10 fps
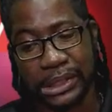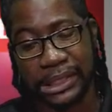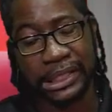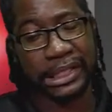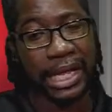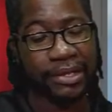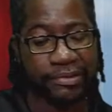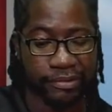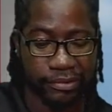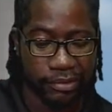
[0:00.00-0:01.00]

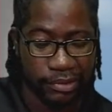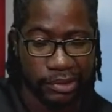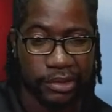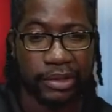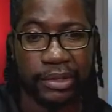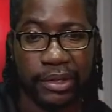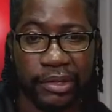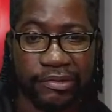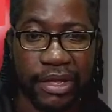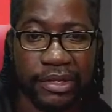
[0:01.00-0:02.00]
Yikes. You
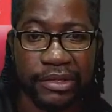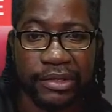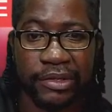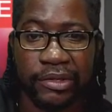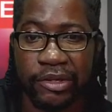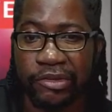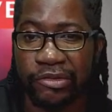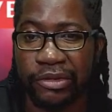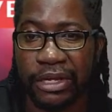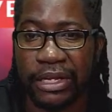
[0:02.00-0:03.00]
understand?
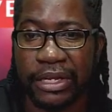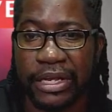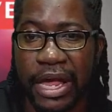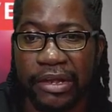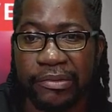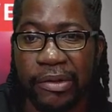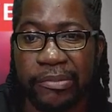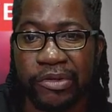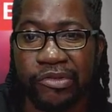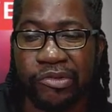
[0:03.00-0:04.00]
So, and that is why I'm
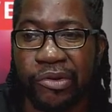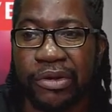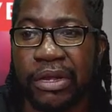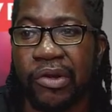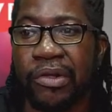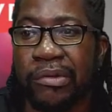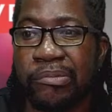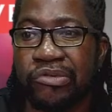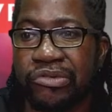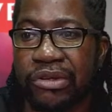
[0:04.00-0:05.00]
concerned that all the
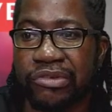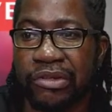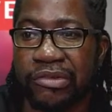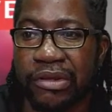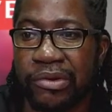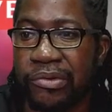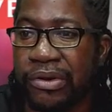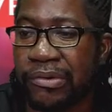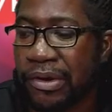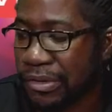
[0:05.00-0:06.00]
booster shots that are going
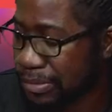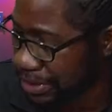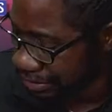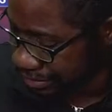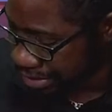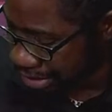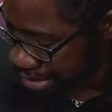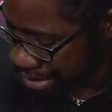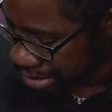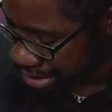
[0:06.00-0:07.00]
around the place,
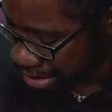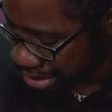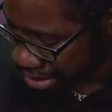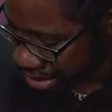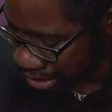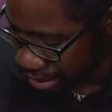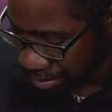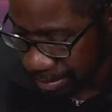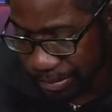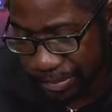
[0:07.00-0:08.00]

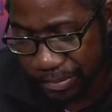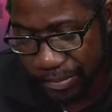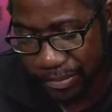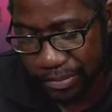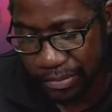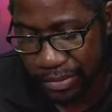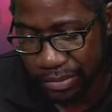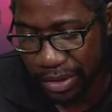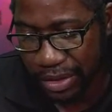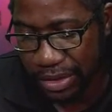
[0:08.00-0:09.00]

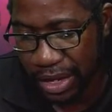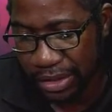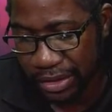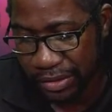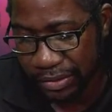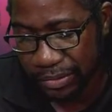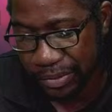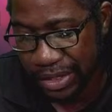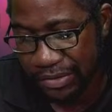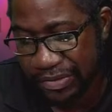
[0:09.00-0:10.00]
whether or not
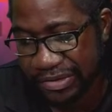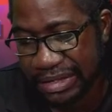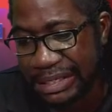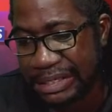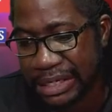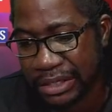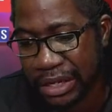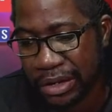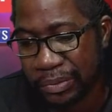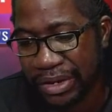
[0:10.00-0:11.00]
we can facilitate,
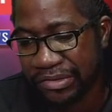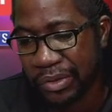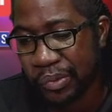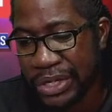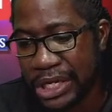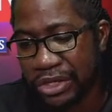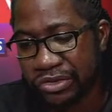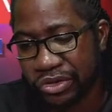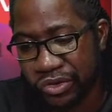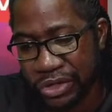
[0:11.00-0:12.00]
not, and when I say we,
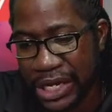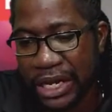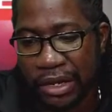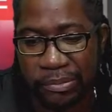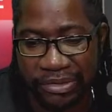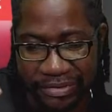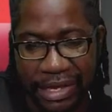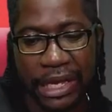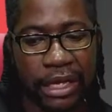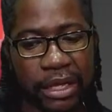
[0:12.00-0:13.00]
not Grenada per
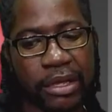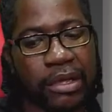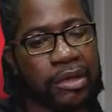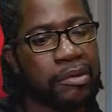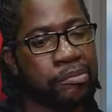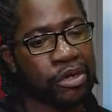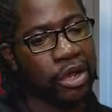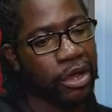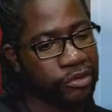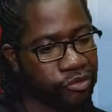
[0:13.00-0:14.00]
se, but
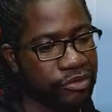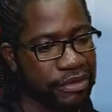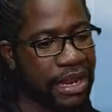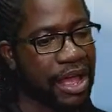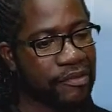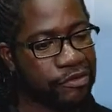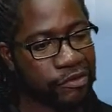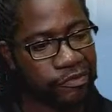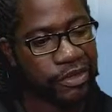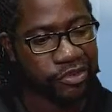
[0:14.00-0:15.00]
countries that have
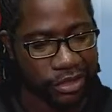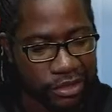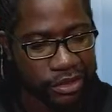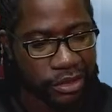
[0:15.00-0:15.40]
sufficient